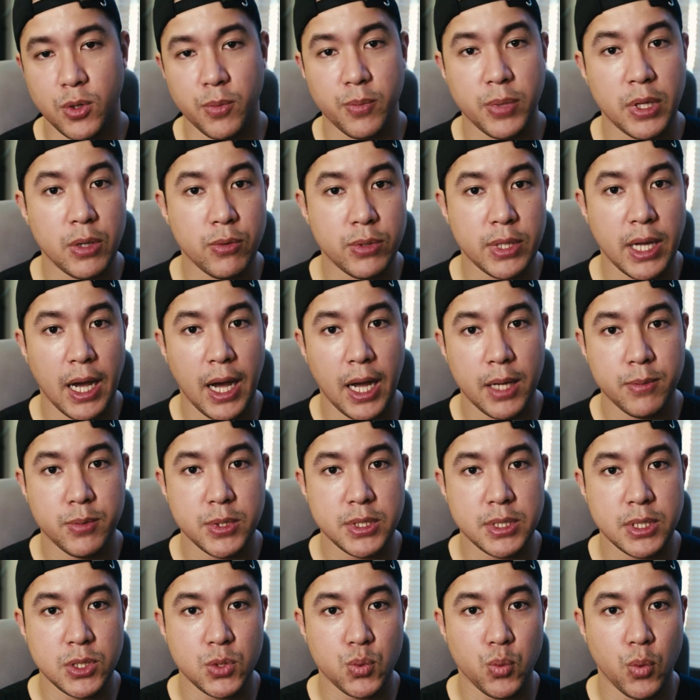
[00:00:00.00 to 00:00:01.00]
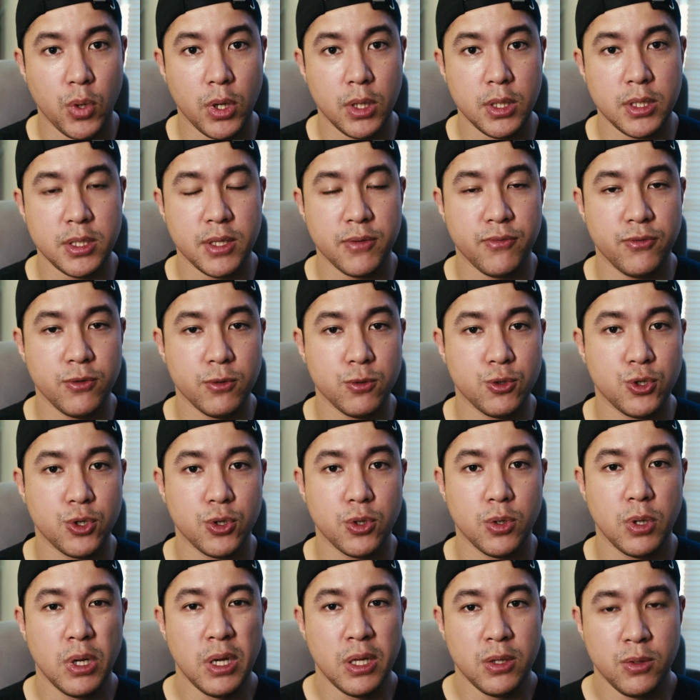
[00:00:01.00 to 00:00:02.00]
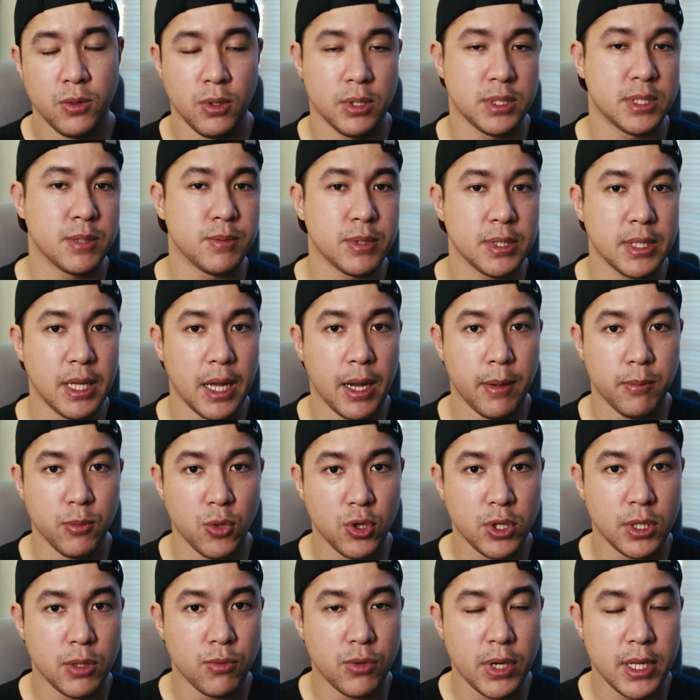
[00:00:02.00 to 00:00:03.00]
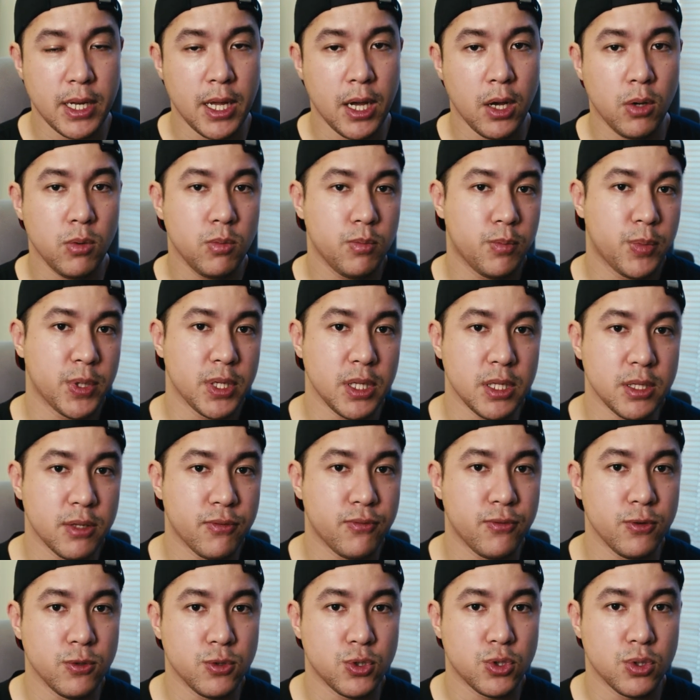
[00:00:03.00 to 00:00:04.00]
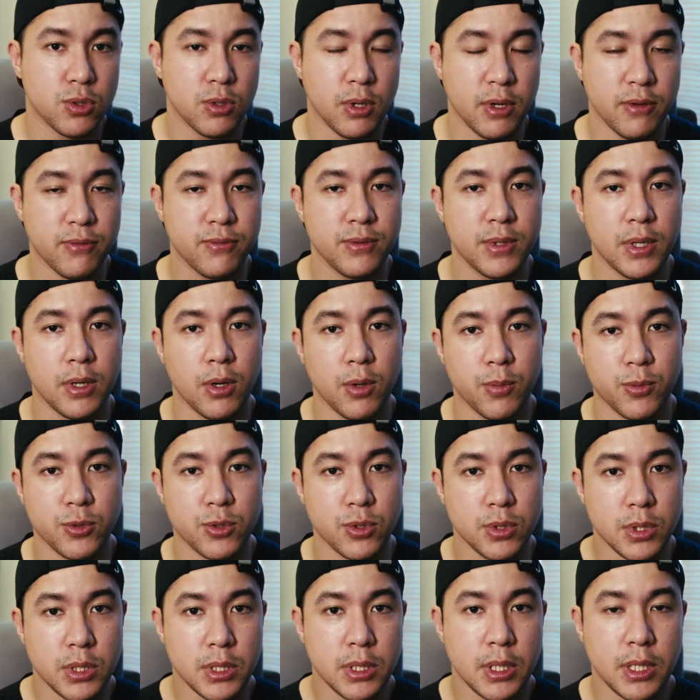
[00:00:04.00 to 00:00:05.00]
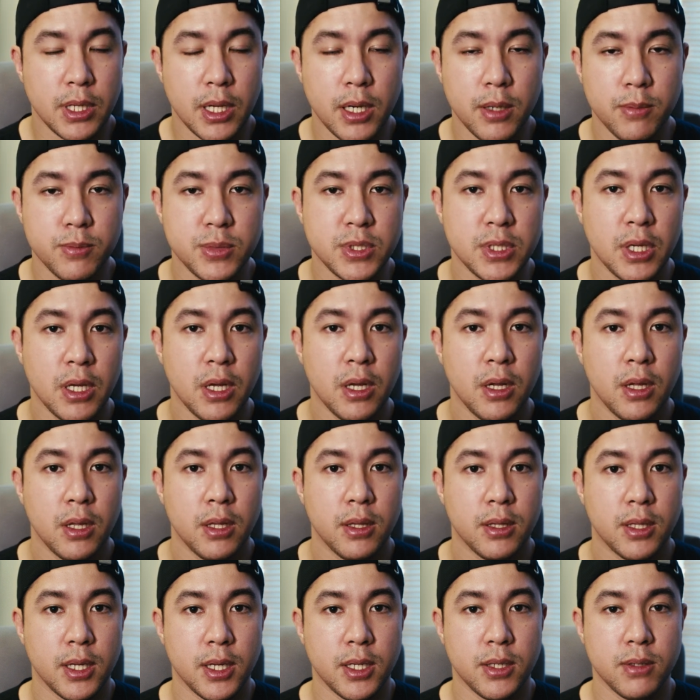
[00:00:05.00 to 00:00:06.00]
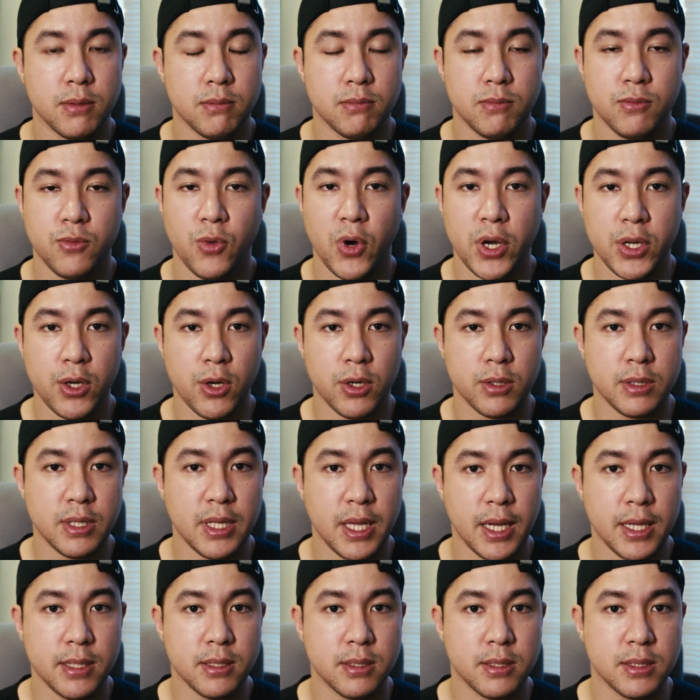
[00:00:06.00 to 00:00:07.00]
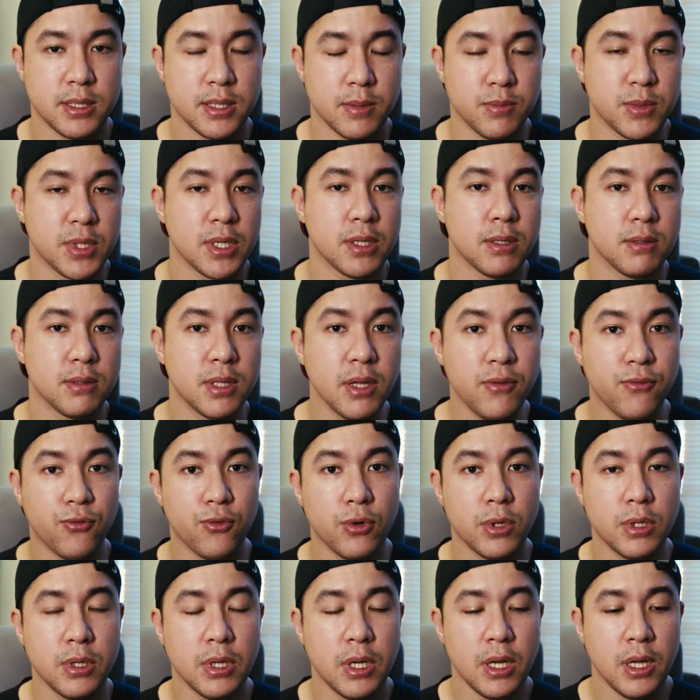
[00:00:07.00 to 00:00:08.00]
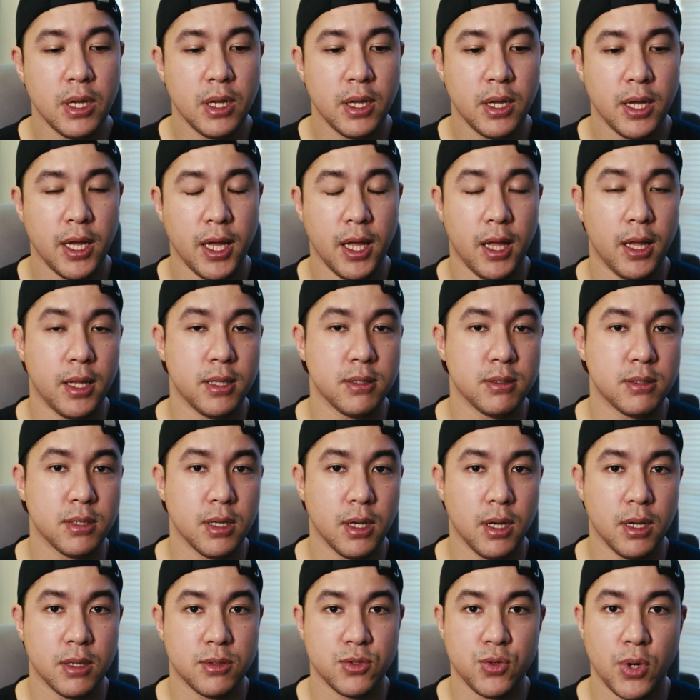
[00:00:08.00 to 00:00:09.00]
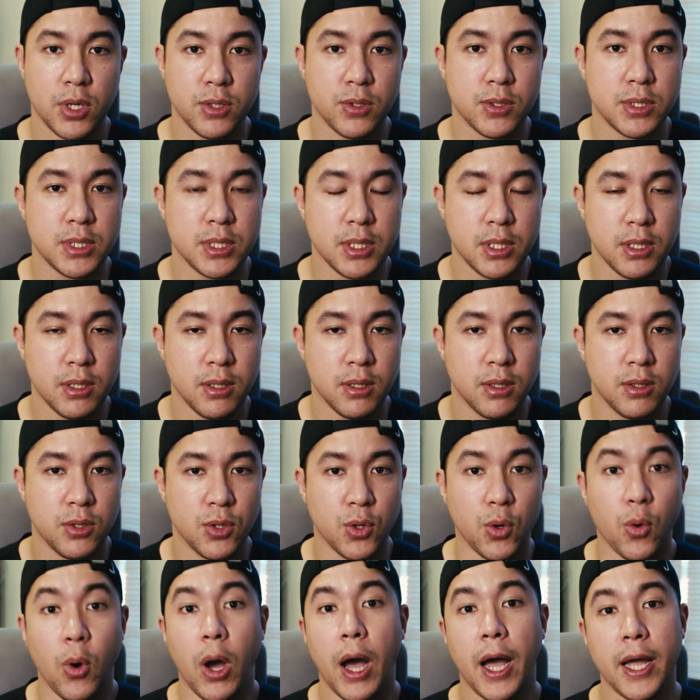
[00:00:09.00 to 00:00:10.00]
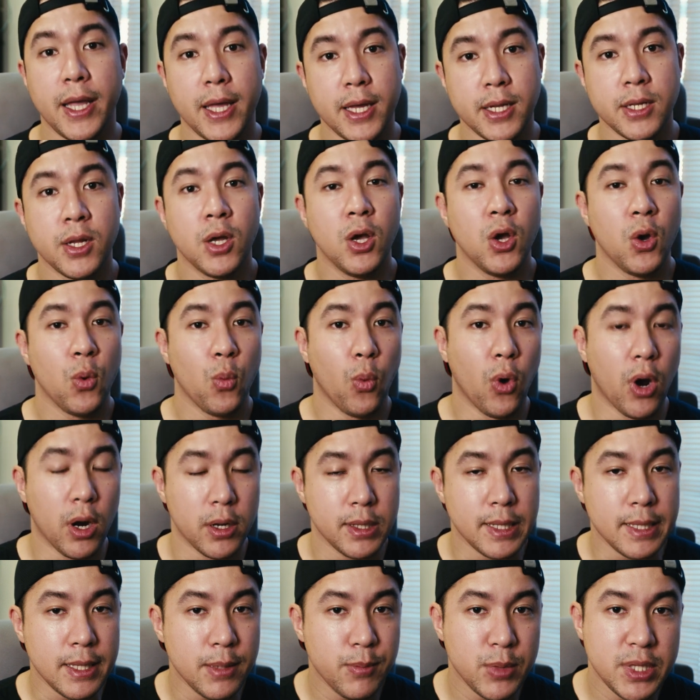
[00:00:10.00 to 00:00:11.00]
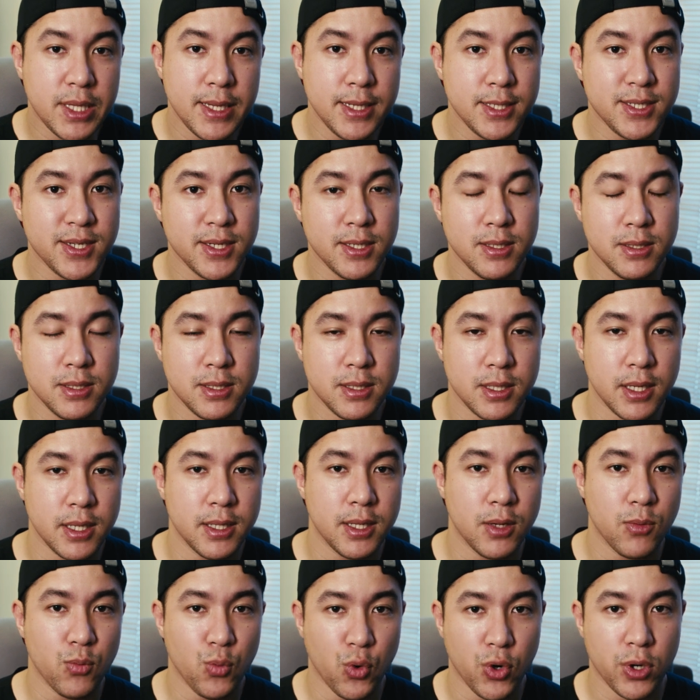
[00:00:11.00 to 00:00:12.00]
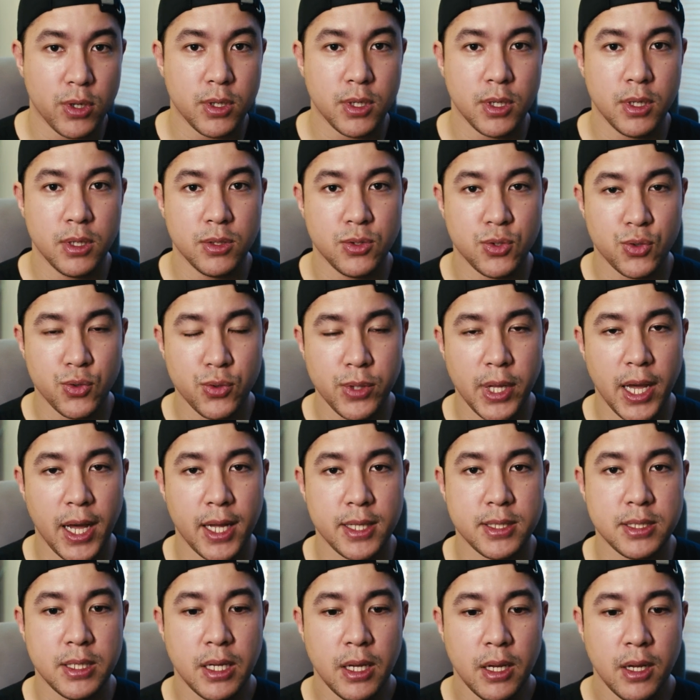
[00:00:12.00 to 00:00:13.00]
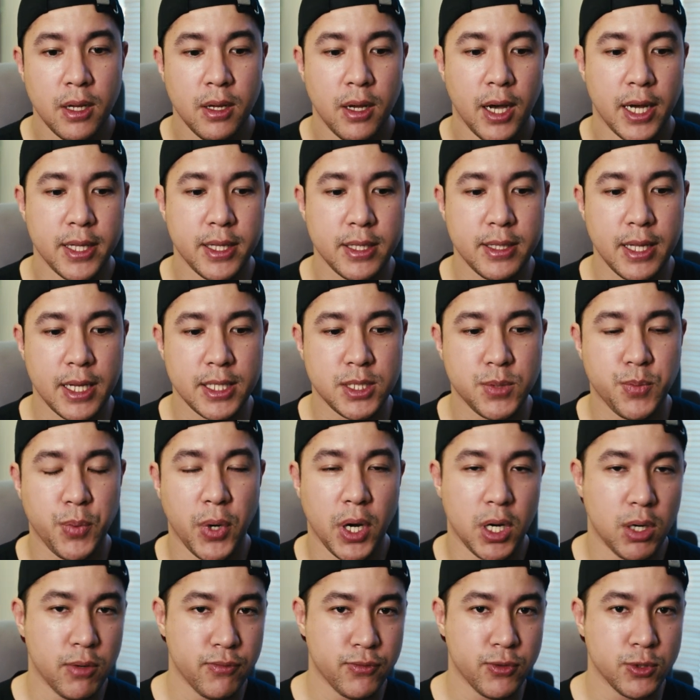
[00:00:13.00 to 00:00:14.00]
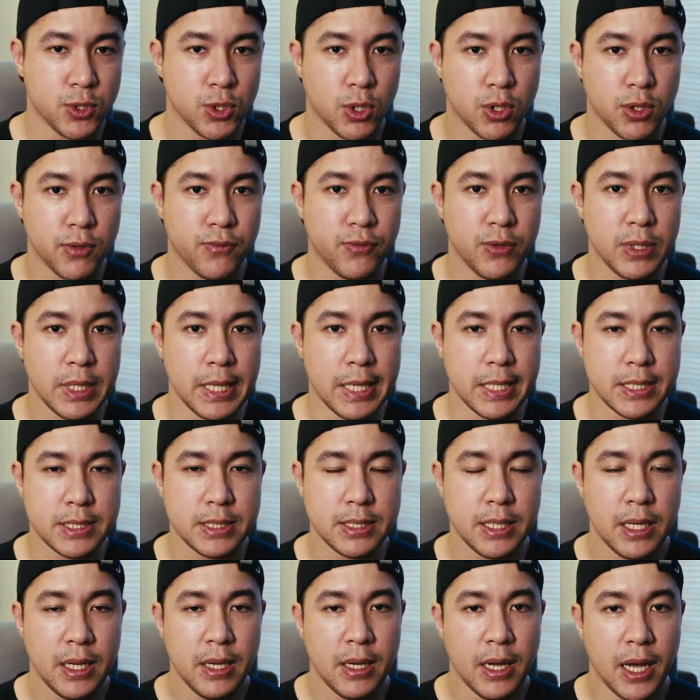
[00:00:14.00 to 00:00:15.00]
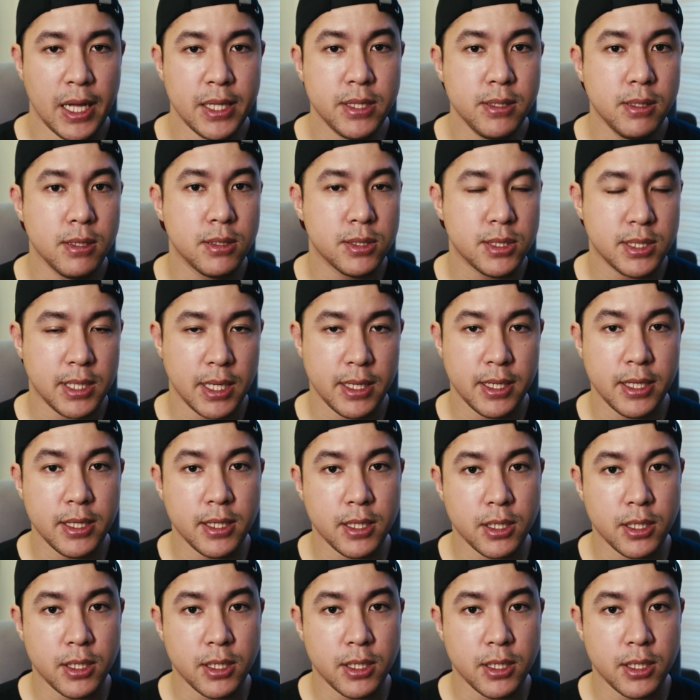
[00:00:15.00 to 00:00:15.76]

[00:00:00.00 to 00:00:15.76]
play with the IBIS as well in the future. Not something that I'm looking right now, but in the future, if the opportunity comes, then why not get something different and try to see, again, what are the limitations and then work through that. I think that's part of photography, is understanding